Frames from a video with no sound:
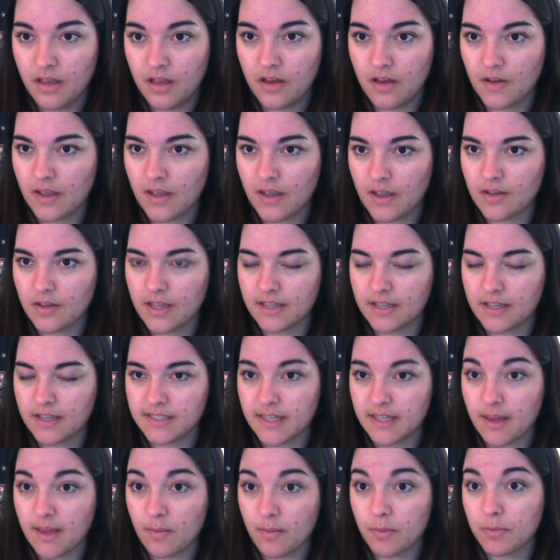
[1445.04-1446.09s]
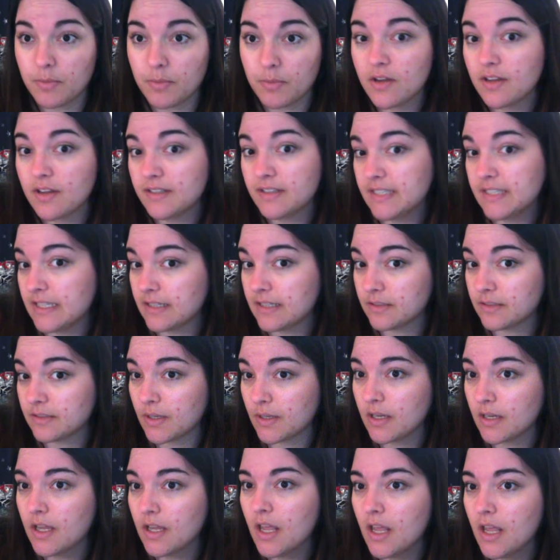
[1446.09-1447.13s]
Okay, you can't see that one, but you can see this
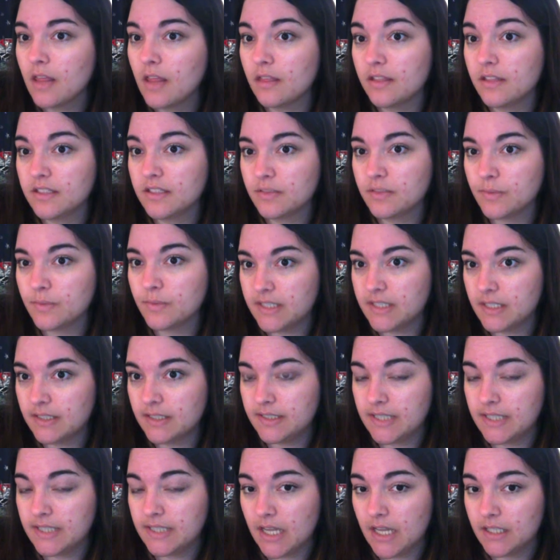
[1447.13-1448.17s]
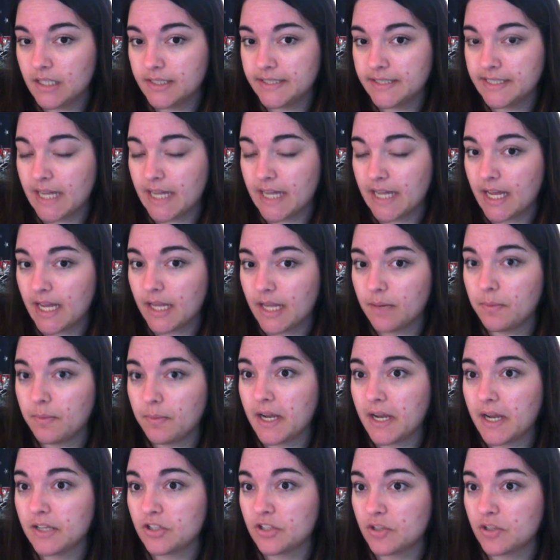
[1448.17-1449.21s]
one. This one's going to stay inside, but
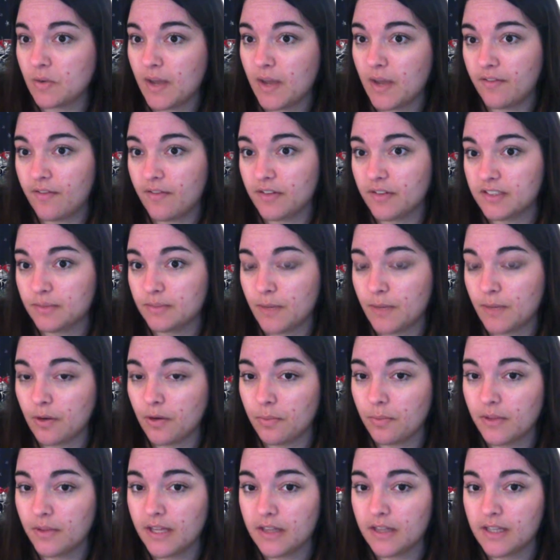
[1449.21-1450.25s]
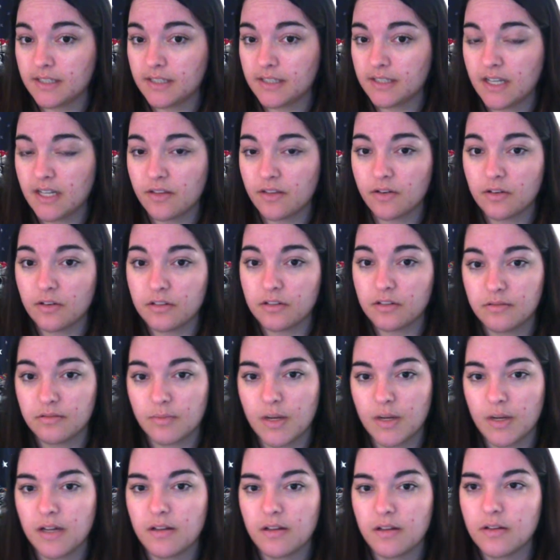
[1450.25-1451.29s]
I do have a spider plant that's on there as
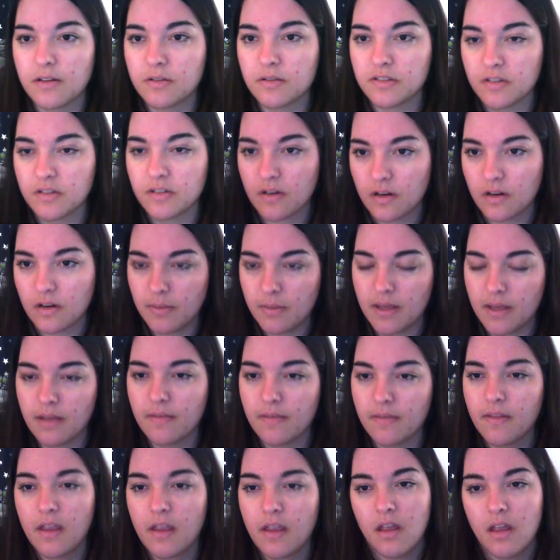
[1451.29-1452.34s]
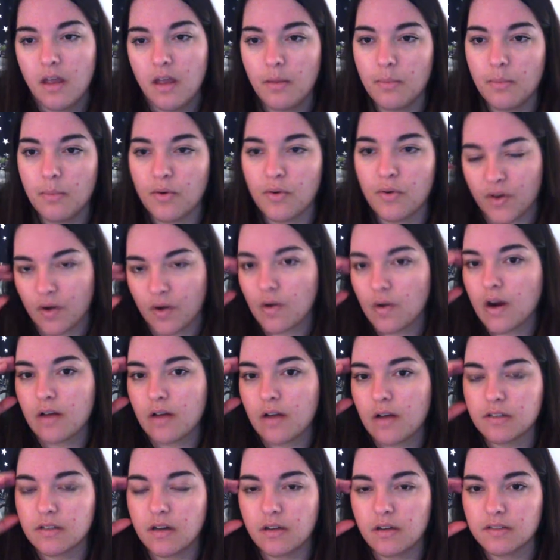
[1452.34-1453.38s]
well. Those are going to be moving
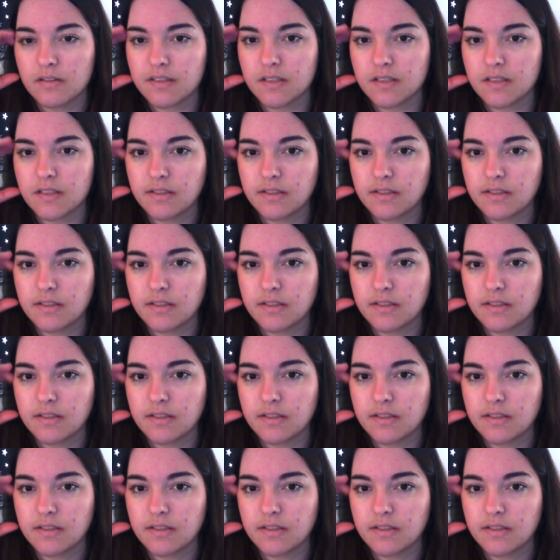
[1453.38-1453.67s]
around also.